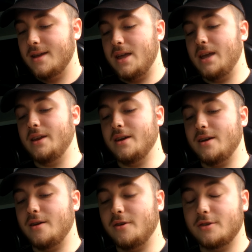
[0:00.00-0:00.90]
And
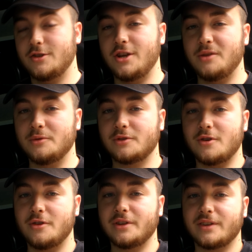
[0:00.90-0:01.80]
our channel was
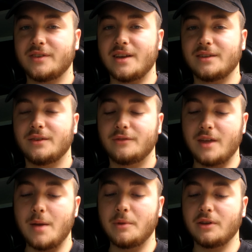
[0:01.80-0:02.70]
called Excessive
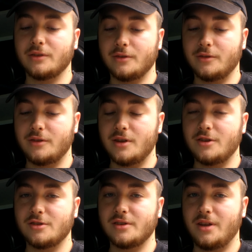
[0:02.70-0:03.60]
Gaming
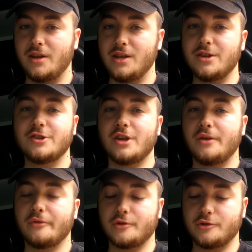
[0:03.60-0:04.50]
Association, in
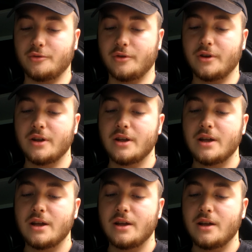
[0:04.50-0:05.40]
EGA for short.
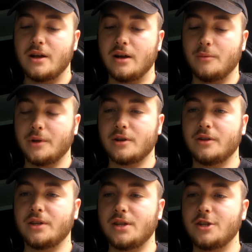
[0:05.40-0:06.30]
We
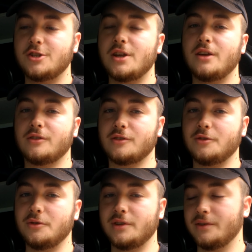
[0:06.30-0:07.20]
called it EGA
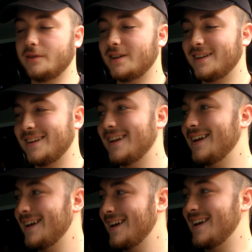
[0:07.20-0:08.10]
Exclusive,
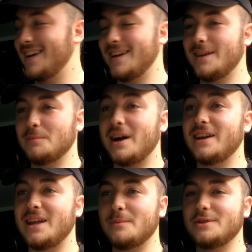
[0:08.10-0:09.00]
and my
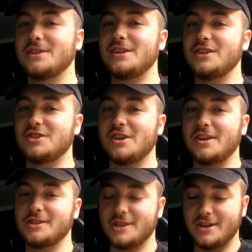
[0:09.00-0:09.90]
name was
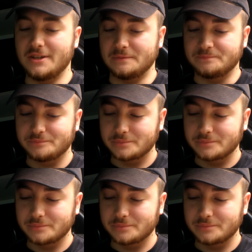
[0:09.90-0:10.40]
EGAJohn.